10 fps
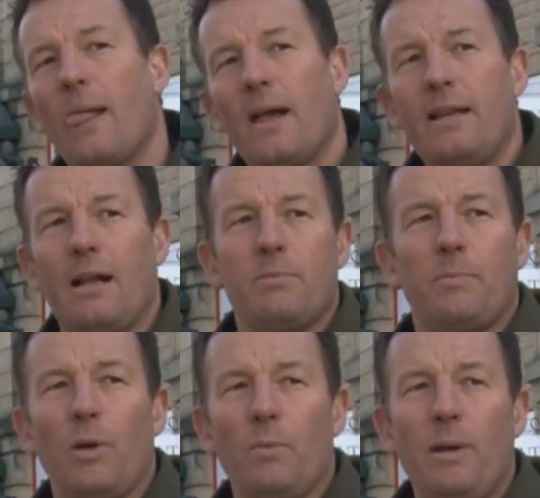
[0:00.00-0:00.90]
It helps
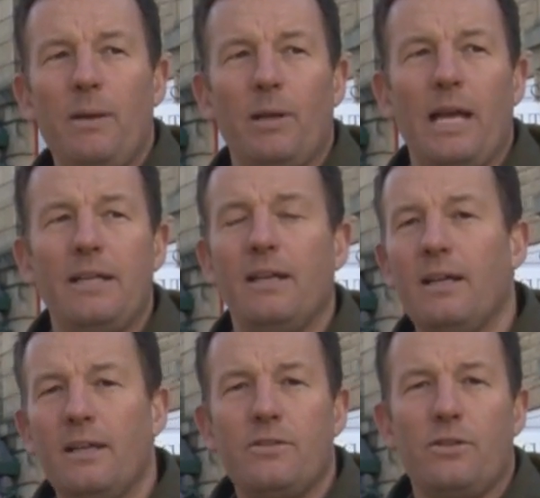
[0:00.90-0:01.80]
pull people in
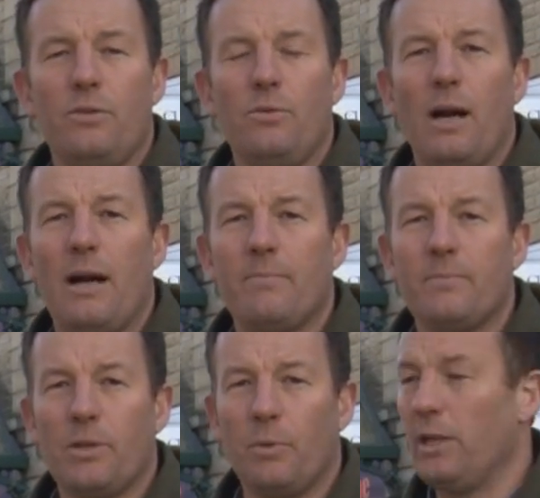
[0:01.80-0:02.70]
to
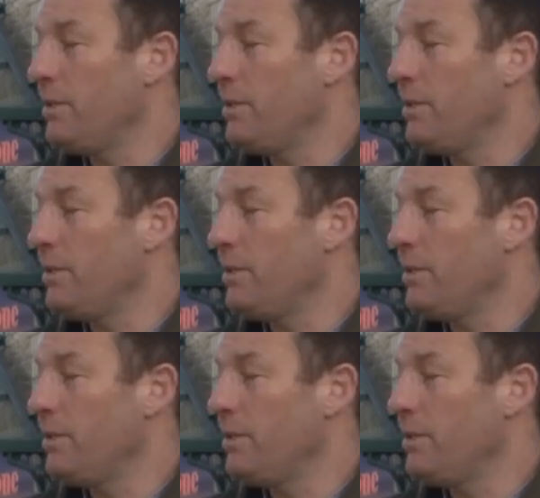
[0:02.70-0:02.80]
what you're